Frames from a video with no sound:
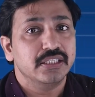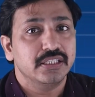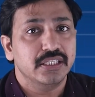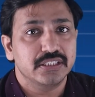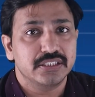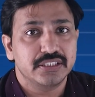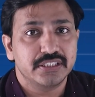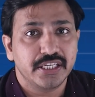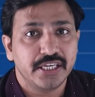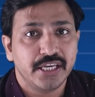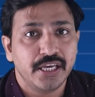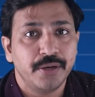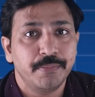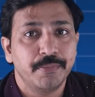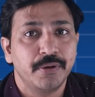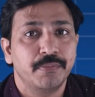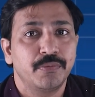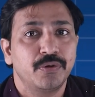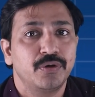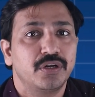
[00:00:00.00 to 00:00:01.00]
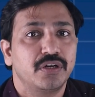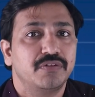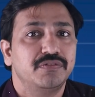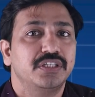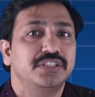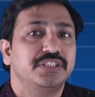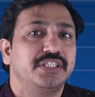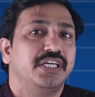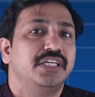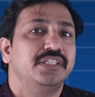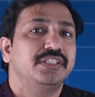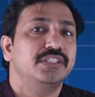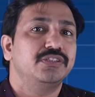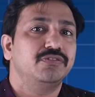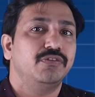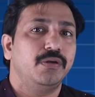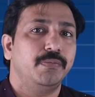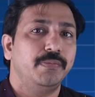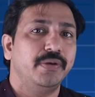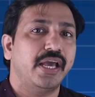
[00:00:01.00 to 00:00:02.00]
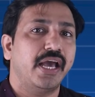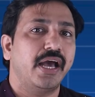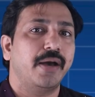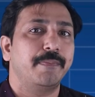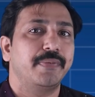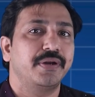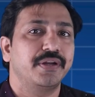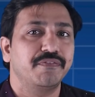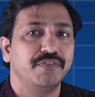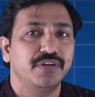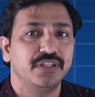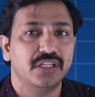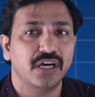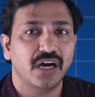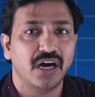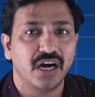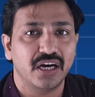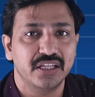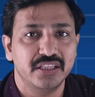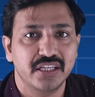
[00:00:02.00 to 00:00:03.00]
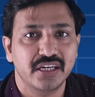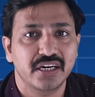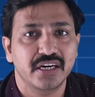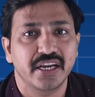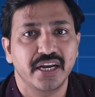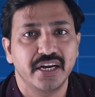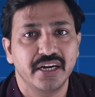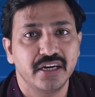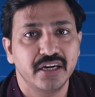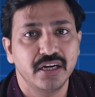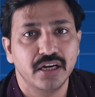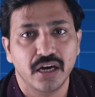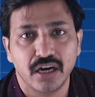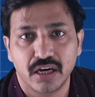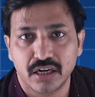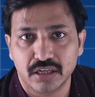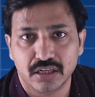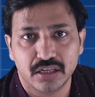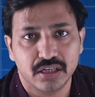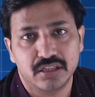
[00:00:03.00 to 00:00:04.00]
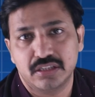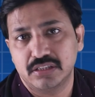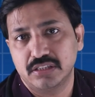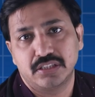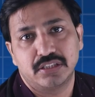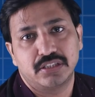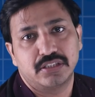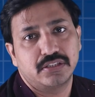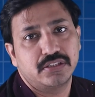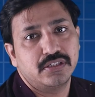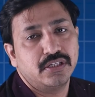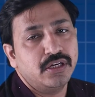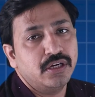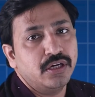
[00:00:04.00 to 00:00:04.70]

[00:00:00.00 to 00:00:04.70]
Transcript: the same amount of the changes will be happening with the other end organs.